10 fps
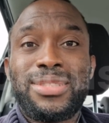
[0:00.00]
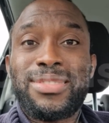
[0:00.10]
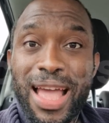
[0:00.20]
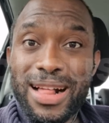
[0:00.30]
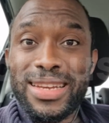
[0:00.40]

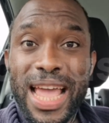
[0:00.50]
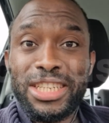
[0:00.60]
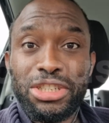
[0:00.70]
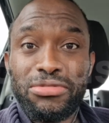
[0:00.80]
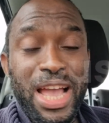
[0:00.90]
Tell
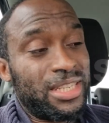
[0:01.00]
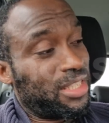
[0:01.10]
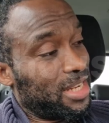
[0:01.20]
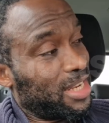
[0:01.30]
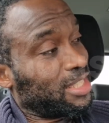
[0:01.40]

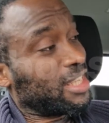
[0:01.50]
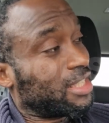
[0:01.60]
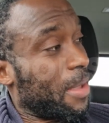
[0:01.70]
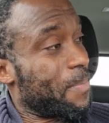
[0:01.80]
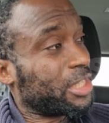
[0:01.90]
Nigerians this is
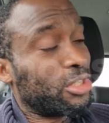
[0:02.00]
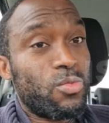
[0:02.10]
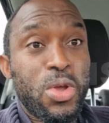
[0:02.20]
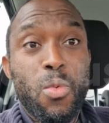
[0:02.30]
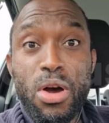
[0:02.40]
the person
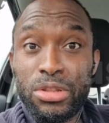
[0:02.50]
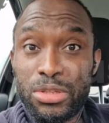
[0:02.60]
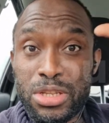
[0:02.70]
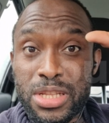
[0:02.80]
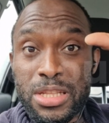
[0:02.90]
we
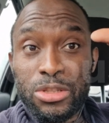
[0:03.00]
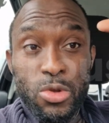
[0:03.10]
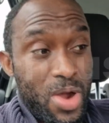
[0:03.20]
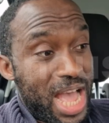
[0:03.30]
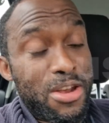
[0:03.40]
want
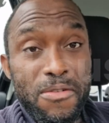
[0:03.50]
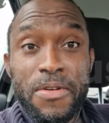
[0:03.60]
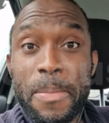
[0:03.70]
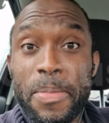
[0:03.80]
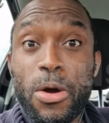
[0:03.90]
to hand
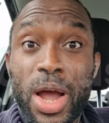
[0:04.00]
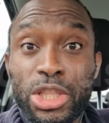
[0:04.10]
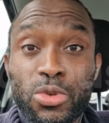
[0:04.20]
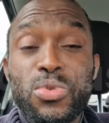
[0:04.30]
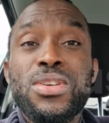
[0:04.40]
over power
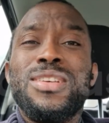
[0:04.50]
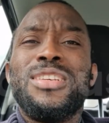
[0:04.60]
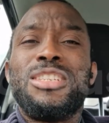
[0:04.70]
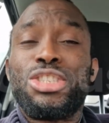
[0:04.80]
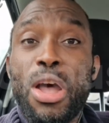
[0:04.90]
to.
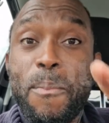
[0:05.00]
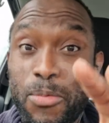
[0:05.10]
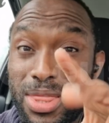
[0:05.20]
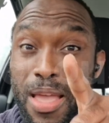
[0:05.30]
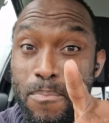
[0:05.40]
Stop
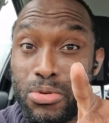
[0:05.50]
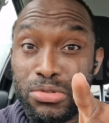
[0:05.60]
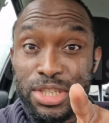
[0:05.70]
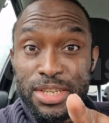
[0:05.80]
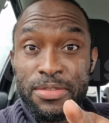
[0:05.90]
with the
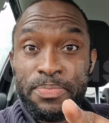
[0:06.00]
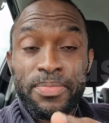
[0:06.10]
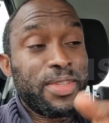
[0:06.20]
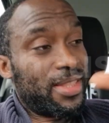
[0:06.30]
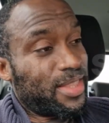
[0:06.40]
bullshit.
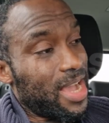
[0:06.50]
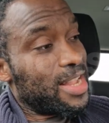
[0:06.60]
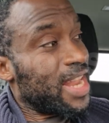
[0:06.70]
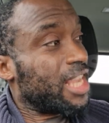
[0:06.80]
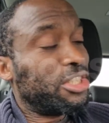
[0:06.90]

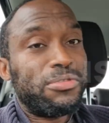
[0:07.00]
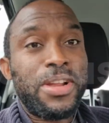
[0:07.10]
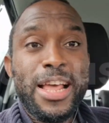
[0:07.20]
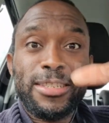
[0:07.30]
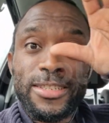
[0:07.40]
Tell
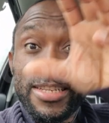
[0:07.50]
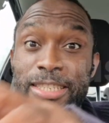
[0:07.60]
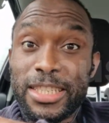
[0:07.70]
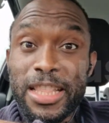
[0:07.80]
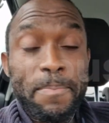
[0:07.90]
Nigerians this
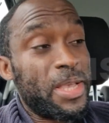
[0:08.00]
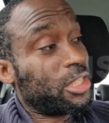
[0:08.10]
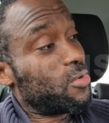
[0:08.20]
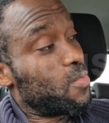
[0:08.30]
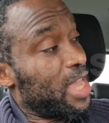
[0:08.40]
is the
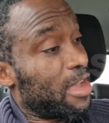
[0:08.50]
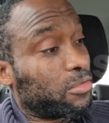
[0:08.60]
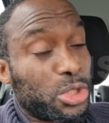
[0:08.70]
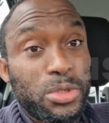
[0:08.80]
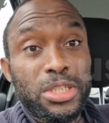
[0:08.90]
person we have
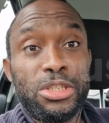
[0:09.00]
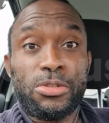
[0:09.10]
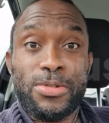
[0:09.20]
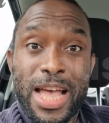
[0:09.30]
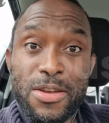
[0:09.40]
chosen
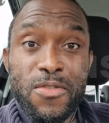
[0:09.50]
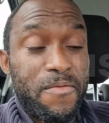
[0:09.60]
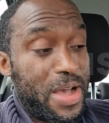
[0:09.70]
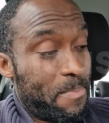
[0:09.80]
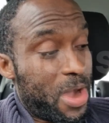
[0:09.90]
to hand
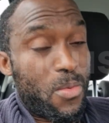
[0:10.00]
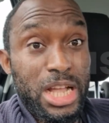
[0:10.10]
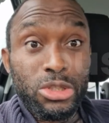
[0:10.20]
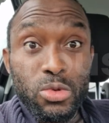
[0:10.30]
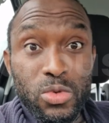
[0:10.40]
over power
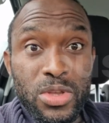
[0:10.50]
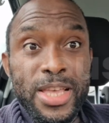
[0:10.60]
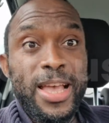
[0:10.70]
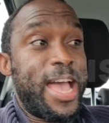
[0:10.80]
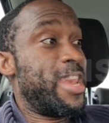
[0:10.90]
to,
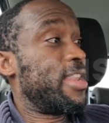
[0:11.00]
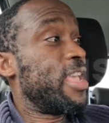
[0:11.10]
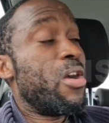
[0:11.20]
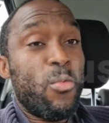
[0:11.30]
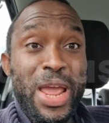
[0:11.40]
and
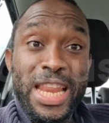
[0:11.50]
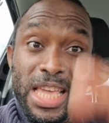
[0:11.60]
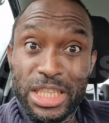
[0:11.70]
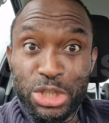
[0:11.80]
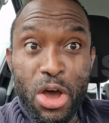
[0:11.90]
when
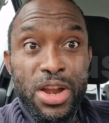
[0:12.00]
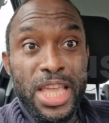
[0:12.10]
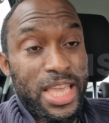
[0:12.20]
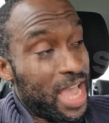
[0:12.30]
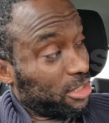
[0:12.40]
he's done,
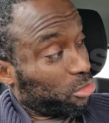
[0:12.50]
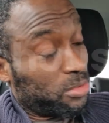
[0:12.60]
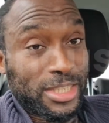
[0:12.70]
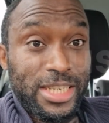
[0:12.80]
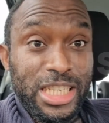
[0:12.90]
he has
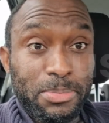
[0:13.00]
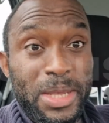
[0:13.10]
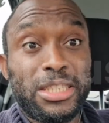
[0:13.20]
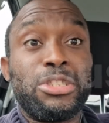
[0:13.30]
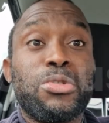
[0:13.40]
chosen this
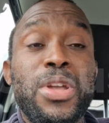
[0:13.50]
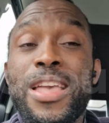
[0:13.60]
person to.